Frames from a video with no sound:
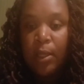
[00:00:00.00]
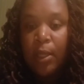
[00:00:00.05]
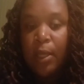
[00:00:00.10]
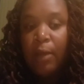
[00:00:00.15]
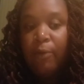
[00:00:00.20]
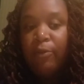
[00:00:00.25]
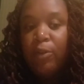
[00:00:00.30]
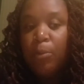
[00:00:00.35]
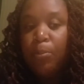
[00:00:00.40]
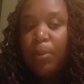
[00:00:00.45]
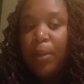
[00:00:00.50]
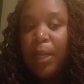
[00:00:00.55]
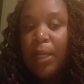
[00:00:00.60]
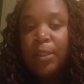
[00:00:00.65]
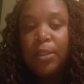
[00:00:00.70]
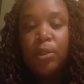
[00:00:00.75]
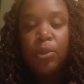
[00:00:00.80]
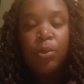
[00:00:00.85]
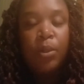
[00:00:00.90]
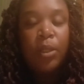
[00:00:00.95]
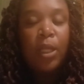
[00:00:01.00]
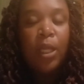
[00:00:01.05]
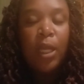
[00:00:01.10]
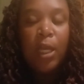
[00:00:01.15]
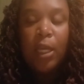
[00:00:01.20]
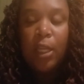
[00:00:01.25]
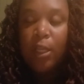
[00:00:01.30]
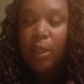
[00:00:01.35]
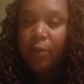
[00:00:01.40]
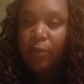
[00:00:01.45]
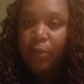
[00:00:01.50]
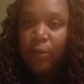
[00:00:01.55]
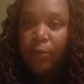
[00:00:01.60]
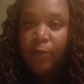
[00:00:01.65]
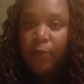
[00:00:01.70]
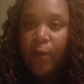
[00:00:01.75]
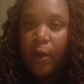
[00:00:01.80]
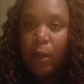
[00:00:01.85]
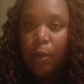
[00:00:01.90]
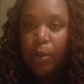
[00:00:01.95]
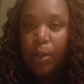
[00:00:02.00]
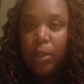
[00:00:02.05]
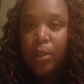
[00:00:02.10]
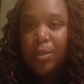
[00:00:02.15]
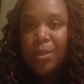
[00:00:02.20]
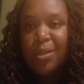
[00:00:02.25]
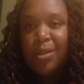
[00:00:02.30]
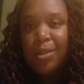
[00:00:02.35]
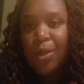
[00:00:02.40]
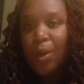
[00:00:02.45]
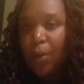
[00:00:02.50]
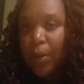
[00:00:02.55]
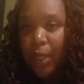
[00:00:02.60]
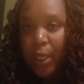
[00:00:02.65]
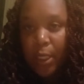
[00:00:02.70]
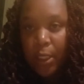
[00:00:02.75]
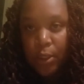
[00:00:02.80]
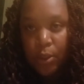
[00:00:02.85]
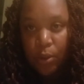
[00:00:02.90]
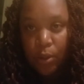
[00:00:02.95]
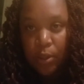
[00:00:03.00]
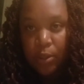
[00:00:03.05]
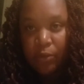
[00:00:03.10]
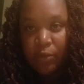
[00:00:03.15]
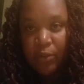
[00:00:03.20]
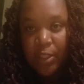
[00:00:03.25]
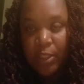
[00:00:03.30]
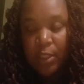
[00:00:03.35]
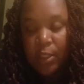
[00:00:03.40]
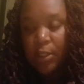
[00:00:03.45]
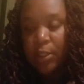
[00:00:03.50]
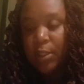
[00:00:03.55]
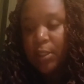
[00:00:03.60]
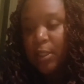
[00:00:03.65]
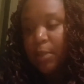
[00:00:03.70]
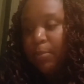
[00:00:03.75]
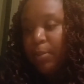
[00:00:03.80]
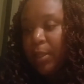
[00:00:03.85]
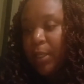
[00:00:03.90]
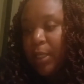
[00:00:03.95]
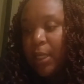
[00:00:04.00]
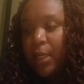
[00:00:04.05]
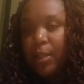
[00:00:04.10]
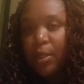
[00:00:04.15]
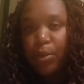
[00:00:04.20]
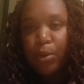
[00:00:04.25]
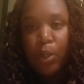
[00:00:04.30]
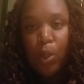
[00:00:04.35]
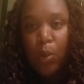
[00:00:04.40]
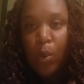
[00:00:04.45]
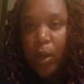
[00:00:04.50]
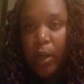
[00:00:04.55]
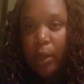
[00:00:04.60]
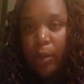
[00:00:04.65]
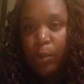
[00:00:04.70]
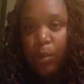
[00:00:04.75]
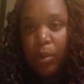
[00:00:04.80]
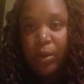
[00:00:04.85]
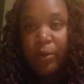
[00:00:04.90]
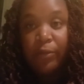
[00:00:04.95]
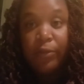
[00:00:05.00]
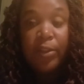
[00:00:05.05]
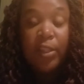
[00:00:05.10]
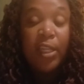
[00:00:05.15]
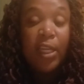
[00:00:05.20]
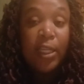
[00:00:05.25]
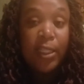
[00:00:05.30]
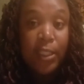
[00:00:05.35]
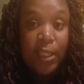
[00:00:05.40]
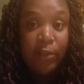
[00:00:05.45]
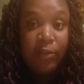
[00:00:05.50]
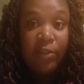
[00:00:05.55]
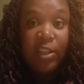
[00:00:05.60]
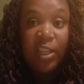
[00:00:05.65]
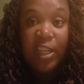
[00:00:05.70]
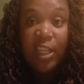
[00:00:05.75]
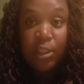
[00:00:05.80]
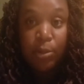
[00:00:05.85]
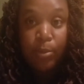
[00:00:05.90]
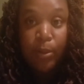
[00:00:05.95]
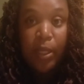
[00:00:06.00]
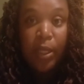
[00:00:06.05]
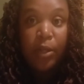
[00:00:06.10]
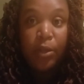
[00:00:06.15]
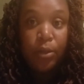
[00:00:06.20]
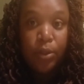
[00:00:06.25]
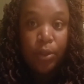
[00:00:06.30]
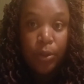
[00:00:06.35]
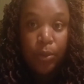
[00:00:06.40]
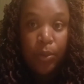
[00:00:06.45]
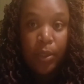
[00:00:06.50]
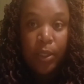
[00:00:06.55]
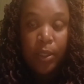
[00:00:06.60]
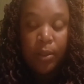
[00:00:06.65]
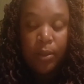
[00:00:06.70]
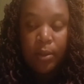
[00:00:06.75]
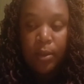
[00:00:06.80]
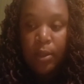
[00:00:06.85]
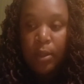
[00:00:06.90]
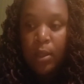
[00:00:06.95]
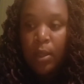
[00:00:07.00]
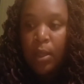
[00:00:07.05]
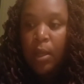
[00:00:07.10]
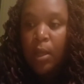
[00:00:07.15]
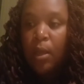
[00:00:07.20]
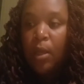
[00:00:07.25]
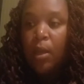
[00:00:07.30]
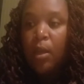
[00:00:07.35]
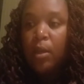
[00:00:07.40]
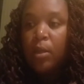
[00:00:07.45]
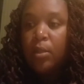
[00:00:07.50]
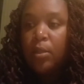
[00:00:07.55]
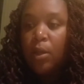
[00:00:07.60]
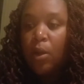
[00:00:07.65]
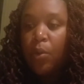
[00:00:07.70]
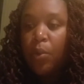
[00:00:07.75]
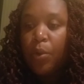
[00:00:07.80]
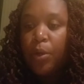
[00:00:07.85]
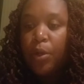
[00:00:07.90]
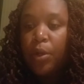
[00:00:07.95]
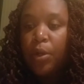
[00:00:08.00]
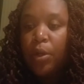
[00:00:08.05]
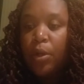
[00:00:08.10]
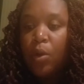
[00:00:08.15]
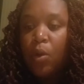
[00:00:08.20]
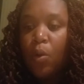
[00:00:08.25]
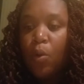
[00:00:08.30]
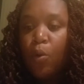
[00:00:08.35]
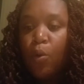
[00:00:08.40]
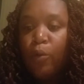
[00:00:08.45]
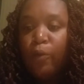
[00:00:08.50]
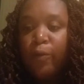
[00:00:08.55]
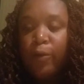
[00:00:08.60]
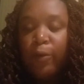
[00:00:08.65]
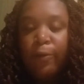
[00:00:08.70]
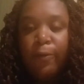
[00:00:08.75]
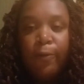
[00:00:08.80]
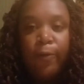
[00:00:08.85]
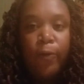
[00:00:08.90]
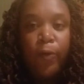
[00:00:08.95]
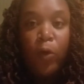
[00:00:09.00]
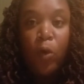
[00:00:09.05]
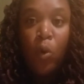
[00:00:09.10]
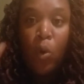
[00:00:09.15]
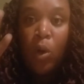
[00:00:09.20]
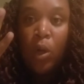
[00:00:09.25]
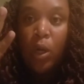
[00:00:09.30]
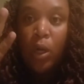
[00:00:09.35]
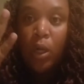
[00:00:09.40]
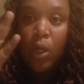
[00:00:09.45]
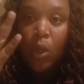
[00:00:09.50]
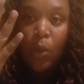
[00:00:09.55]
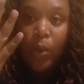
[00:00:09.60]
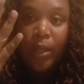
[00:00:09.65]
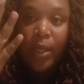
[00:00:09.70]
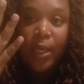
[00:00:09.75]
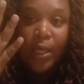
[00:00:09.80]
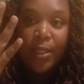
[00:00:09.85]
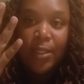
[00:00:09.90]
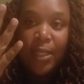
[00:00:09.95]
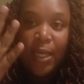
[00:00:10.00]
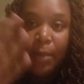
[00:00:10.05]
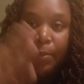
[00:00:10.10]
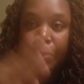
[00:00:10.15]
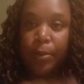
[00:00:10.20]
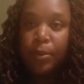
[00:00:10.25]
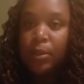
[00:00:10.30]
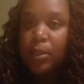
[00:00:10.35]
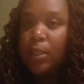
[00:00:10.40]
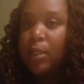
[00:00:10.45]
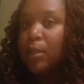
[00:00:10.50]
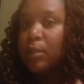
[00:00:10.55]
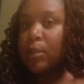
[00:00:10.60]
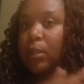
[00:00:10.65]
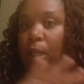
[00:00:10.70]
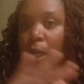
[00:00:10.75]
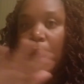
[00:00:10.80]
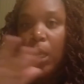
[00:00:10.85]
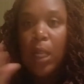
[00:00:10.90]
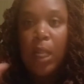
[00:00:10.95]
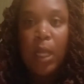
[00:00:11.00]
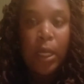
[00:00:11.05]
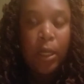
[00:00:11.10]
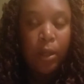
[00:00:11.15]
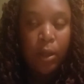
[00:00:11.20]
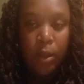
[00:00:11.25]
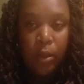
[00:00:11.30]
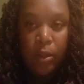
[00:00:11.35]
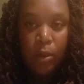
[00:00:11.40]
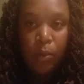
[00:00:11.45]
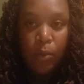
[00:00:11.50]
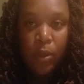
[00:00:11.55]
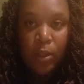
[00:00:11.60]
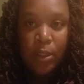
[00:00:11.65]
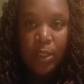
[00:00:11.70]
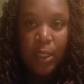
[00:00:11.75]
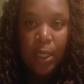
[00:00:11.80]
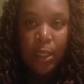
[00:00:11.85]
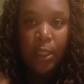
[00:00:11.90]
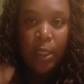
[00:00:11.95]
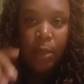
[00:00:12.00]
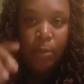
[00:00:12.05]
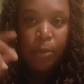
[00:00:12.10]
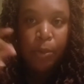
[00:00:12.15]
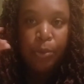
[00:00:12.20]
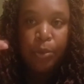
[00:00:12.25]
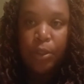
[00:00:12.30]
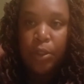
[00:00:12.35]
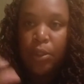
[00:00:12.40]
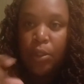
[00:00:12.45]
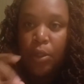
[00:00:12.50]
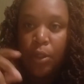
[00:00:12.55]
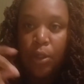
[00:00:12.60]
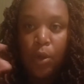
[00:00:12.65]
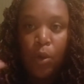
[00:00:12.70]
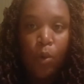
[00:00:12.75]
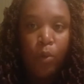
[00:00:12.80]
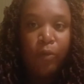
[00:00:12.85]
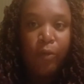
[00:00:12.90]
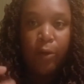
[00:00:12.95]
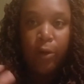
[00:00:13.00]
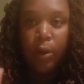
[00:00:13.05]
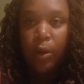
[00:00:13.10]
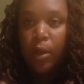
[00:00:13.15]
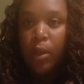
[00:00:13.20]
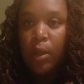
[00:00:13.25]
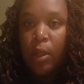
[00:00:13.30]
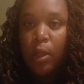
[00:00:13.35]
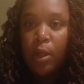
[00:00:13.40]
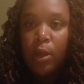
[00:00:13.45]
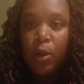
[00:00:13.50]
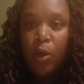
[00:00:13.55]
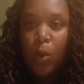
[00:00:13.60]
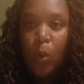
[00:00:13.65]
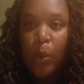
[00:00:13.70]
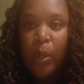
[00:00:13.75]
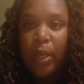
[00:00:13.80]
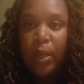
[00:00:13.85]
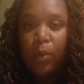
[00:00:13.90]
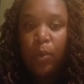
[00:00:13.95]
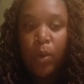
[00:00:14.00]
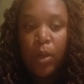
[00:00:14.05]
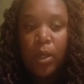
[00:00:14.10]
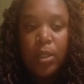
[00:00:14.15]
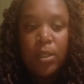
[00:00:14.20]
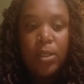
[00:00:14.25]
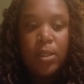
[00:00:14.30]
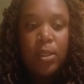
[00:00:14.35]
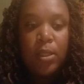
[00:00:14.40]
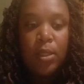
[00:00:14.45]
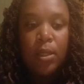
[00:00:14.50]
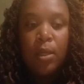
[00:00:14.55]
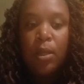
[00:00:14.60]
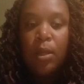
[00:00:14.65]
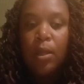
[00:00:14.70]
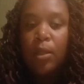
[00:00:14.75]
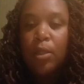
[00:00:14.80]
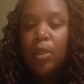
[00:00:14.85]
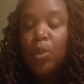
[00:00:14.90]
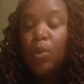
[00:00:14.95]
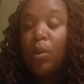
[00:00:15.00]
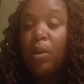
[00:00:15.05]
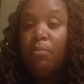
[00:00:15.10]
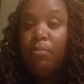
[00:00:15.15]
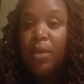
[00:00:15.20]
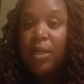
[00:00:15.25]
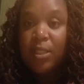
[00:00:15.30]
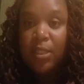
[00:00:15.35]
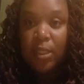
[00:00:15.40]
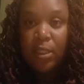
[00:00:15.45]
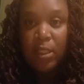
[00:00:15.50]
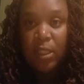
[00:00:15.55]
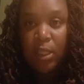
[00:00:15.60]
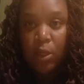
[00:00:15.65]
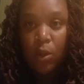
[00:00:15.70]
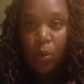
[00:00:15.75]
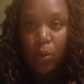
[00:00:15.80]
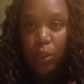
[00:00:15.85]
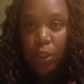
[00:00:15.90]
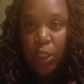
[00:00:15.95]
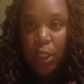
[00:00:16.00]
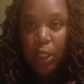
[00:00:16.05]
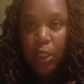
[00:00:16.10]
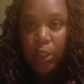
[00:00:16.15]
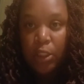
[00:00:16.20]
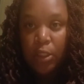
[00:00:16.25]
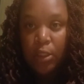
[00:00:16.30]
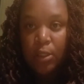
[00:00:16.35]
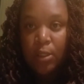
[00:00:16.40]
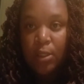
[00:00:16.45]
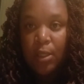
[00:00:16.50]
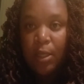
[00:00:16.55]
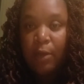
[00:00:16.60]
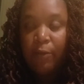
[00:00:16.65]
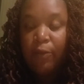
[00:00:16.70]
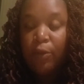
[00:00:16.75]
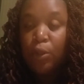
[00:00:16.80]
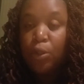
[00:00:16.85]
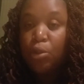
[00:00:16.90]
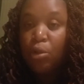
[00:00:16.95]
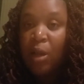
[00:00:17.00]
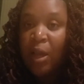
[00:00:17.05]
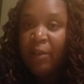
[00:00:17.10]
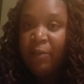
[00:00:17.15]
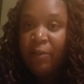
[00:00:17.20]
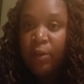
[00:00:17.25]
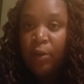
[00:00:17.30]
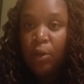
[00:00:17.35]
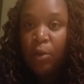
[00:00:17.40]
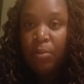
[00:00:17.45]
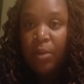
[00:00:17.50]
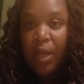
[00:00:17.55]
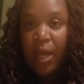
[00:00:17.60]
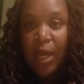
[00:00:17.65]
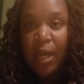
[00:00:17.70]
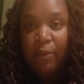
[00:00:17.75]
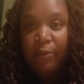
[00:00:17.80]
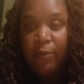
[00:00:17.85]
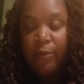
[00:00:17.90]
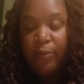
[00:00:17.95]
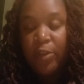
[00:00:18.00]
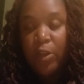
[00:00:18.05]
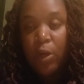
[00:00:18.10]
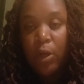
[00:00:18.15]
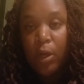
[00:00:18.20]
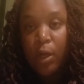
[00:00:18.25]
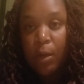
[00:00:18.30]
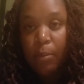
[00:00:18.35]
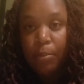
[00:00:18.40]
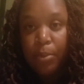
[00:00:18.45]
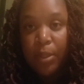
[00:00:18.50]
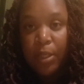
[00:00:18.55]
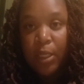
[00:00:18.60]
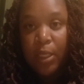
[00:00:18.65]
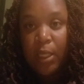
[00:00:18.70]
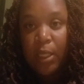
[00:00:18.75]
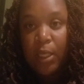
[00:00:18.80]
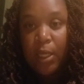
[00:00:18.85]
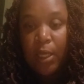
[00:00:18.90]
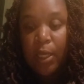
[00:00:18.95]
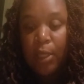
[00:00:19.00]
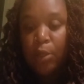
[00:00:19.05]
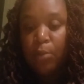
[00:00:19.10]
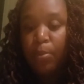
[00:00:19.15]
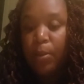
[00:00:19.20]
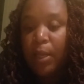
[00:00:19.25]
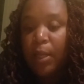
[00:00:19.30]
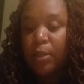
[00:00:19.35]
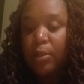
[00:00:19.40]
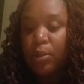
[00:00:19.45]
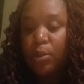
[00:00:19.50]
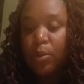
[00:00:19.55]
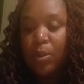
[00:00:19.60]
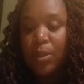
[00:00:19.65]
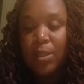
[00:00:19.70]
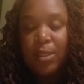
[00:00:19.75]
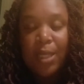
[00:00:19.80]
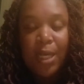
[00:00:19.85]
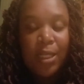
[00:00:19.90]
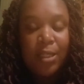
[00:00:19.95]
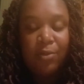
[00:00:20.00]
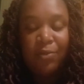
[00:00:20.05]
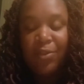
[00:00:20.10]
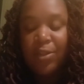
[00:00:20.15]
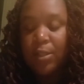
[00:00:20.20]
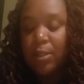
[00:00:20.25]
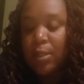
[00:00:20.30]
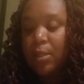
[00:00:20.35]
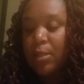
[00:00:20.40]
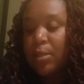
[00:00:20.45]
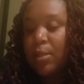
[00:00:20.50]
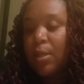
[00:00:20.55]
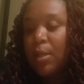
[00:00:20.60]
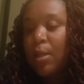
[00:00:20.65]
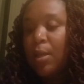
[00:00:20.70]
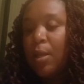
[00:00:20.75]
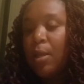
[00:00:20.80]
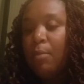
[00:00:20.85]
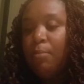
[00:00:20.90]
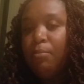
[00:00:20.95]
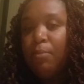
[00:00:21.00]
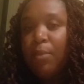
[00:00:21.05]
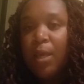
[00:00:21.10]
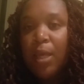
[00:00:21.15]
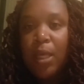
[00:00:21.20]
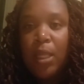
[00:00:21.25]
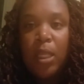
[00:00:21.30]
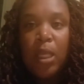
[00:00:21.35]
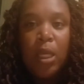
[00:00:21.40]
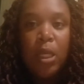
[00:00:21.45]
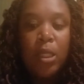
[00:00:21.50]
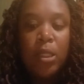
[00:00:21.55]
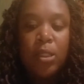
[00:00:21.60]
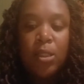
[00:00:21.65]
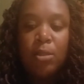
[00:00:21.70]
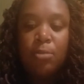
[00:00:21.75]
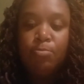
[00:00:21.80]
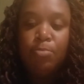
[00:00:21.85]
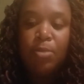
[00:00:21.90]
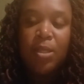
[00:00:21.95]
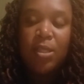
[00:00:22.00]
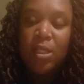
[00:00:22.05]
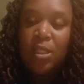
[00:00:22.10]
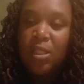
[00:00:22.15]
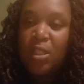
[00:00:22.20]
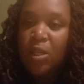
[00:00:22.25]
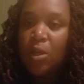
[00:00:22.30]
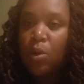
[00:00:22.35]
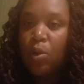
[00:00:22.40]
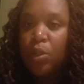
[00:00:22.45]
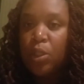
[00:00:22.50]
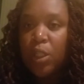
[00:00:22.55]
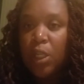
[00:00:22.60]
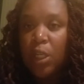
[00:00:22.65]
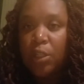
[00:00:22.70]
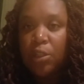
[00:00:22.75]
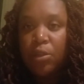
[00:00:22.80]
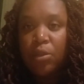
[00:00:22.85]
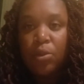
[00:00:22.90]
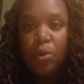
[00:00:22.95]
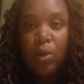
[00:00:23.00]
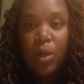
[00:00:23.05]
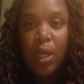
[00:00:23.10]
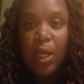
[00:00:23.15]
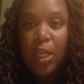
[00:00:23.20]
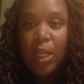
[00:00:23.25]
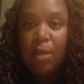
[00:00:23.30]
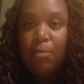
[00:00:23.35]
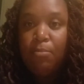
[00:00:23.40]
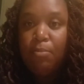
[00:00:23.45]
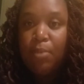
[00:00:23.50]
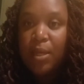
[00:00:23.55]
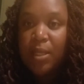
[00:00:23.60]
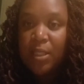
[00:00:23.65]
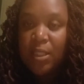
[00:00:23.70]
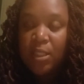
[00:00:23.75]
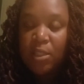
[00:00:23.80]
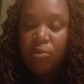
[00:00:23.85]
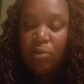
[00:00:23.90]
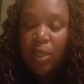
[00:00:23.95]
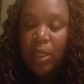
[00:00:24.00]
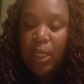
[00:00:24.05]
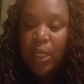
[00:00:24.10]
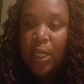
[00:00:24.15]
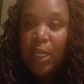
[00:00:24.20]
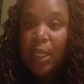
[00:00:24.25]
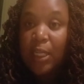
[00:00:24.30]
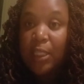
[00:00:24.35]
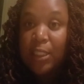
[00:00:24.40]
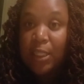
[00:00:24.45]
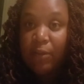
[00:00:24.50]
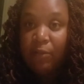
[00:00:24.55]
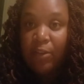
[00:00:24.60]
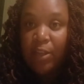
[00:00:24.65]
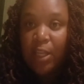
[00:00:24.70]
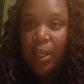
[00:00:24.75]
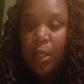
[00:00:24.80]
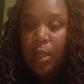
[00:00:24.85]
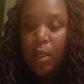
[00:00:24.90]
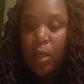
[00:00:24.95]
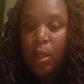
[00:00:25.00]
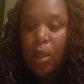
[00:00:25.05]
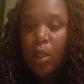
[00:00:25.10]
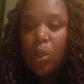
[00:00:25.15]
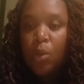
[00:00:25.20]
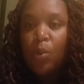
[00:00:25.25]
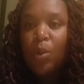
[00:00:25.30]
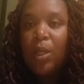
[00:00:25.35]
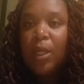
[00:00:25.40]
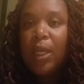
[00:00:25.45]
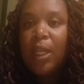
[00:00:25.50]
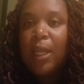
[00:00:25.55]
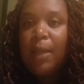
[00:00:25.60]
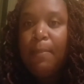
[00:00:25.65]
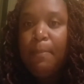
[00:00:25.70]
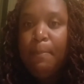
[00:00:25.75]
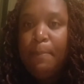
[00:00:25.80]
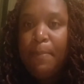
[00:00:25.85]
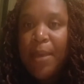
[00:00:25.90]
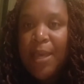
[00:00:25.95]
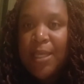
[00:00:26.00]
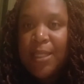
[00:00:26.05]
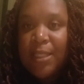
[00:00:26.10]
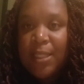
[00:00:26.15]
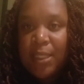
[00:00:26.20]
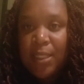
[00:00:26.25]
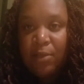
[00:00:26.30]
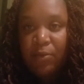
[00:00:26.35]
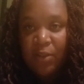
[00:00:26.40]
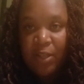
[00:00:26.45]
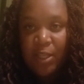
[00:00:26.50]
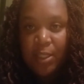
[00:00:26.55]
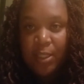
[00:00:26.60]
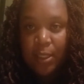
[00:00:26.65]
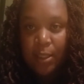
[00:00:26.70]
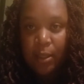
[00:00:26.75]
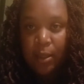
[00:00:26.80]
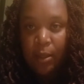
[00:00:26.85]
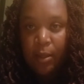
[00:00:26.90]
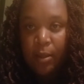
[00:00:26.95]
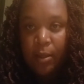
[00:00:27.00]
If you plan on doing any of the following, don't get a tourist visa. Just simply get the required one for the activity that you plan on doing. So we're going to go over 4 quick examples. There's a lot other ones out there, but we're just going to go over quick ones. Doing business negotiations. If you're traveling on behalf of your company and you plan on doing site visits, meetings, business negotiations, or any business related activity, you want to get a business visa.